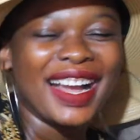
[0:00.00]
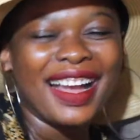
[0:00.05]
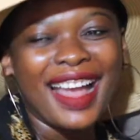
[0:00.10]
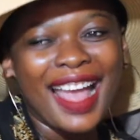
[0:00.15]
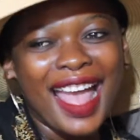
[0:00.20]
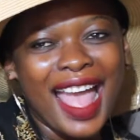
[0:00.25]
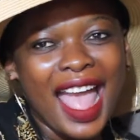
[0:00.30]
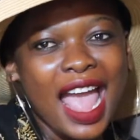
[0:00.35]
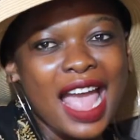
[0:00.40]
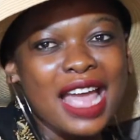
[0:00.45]

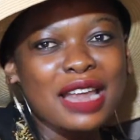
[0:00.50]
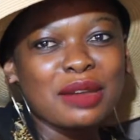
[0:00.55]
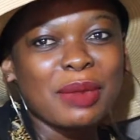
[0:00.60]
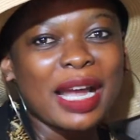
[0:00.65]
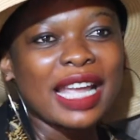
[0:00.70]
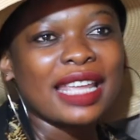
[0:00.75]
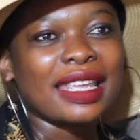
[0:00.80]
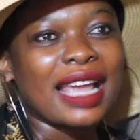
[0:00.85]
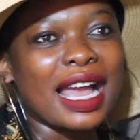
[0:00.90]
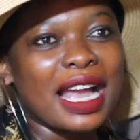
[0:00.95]
and my
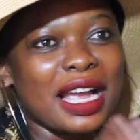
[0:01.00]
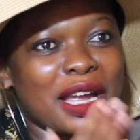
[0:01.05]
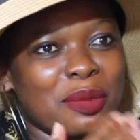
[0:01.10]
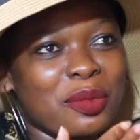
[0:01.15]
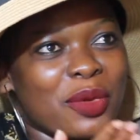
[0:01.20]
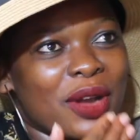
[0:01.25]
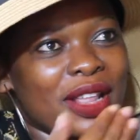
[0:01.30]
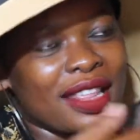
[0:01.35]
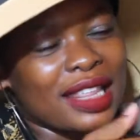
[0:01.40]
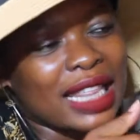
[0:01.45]
younger
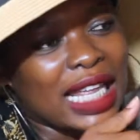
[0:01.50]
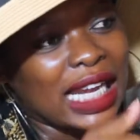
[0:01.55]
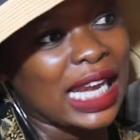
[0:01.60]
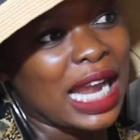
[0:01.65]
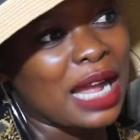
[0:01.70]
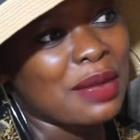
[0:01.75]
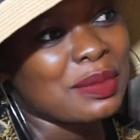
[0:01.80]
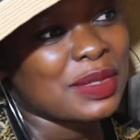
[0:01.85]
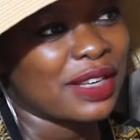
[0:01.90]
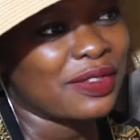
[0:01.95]
brother that
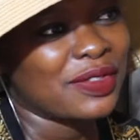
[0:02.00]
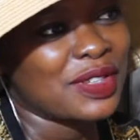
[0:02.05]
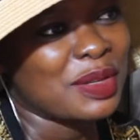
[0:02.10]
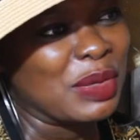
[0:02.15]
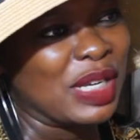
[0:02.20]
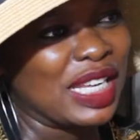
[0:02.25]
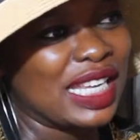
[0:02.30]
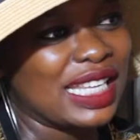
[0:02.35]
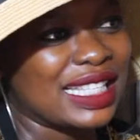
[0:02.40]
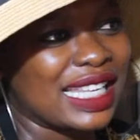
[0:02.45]
comes after me
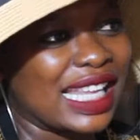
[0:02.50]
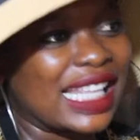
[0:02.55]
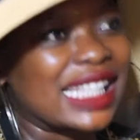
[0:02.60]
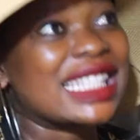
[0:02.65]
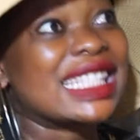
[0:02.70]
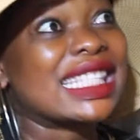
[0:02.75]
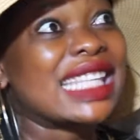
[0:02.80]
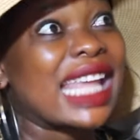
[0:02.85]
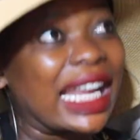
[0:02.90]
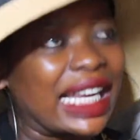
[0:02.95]
is
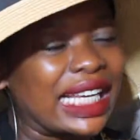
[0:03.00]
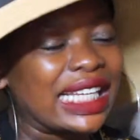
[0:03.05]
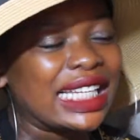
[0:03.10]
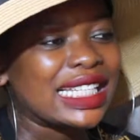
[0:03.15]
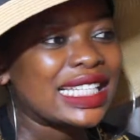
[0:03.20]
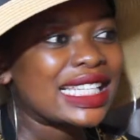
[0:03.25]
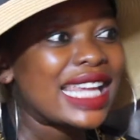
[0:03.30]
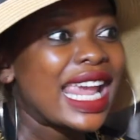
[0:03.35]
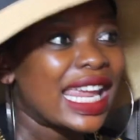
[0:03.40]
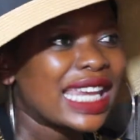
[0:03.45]
exactly
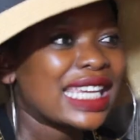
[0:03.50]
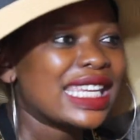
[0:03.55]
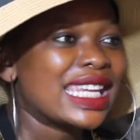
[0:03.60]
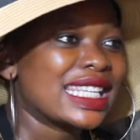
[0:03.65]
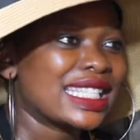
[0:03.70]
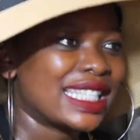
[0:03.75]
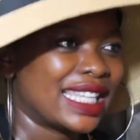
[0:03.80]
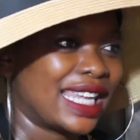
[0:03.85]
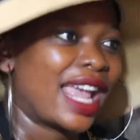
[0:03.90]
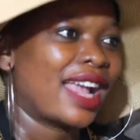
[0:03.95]
10
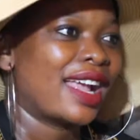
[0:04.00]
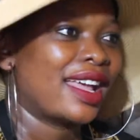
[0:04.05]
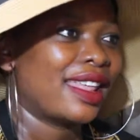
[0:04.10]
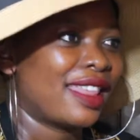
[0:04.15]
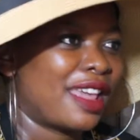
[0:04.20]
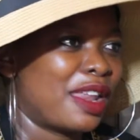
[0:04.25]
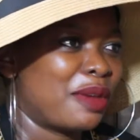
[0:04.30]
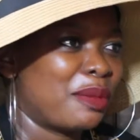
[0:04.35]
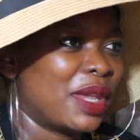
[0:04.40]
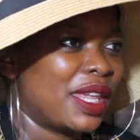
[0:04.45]
years younger
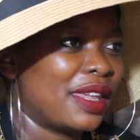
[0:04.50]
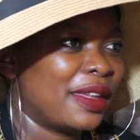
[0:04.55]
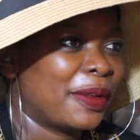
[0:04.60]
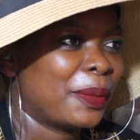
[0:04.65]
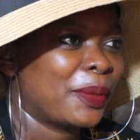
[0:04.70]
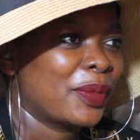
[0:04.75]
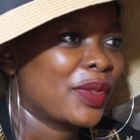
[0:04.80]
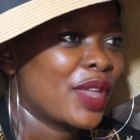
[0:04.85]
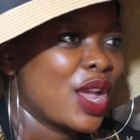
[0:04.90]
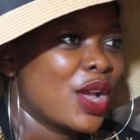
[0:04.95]
than
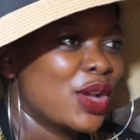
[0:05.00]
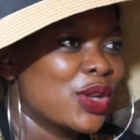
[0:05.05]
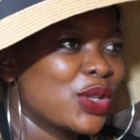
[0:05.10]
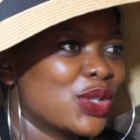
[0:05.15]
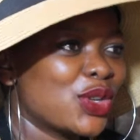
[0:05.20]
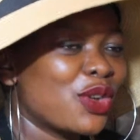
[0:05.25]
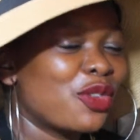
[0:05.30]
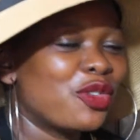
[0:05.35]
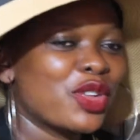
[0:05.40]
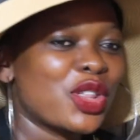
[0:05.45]
me.
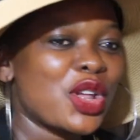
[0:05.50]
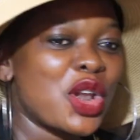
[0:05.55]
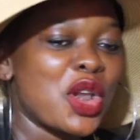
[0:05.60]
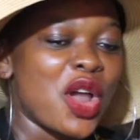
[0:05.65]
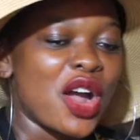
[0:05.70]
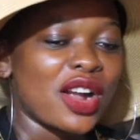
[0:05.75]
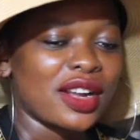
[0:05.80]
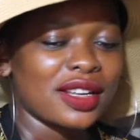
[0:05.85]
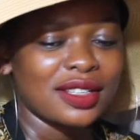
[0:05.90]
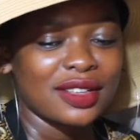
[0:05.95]
So for the
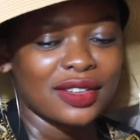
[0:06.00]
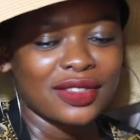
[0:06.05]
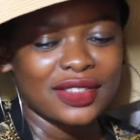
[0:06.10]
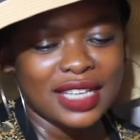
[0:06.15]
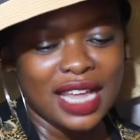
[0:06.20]
longest of time,